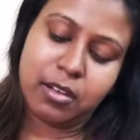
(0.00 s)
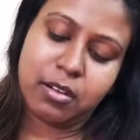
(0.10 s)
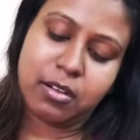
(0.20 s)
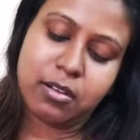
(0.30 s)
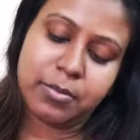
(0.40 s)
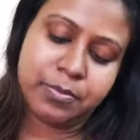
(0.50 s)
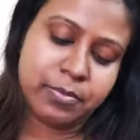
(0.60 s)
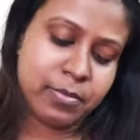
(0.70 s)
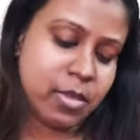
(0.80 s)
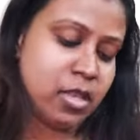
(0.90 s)
Um,
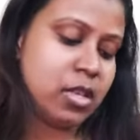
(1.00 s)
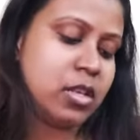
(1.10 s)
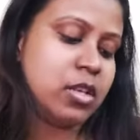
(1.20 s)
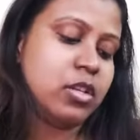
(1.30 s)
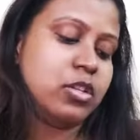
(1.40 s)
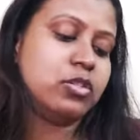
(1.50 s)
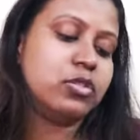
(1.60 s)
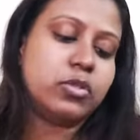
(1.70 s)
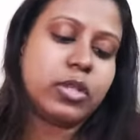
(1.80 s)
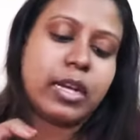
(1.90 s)

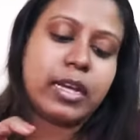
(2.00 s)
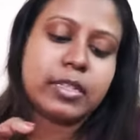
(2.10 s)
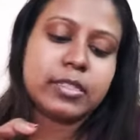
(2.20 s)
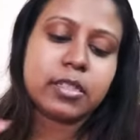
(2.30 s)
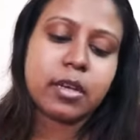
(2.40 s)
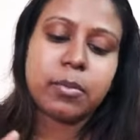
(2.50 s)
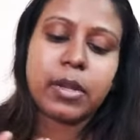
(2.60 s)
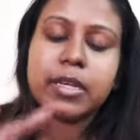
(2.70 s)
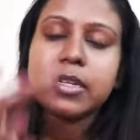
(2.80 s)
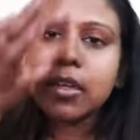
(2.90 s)
so yeah, I just
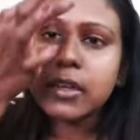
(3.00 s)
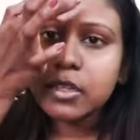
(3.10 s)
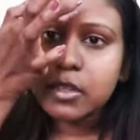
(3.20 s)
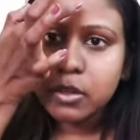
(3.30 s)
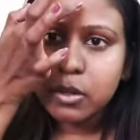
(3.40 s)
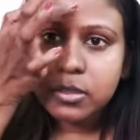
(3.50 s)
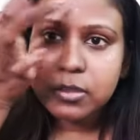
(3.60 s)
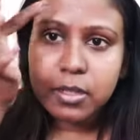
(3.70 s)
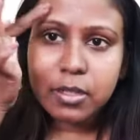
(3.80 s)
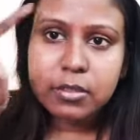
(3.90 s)
apply it like in
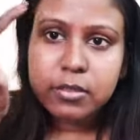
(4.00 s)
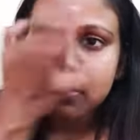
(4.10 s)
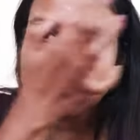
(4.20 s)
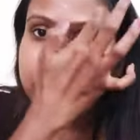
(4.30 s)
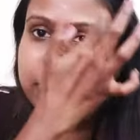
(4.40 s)
dots like this.